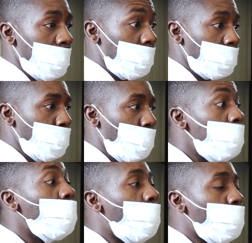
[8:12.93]

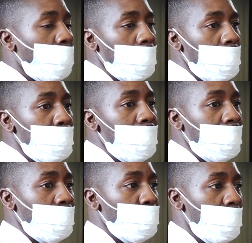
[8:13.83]
export or for any
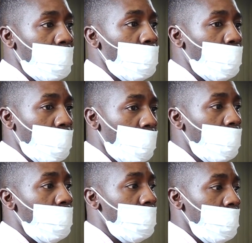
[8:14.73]
market, whether local
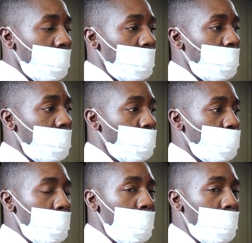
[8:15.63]
or international.